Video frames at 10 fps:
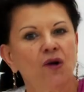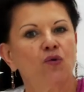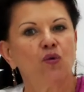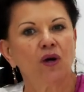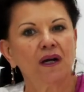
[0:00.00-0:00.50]

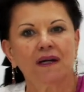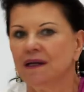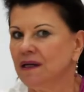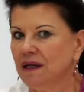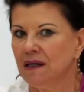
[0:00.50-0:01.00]
where
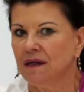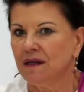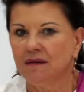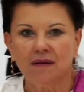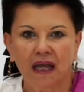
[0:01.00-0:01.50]

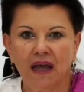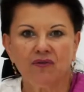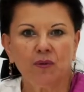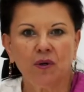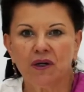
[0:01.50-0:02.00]

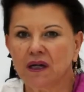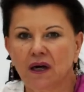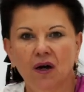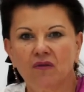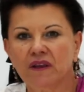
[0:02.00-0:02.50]
everybody
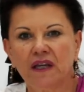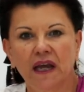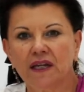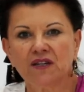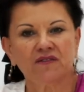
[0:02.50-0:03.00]
over the age of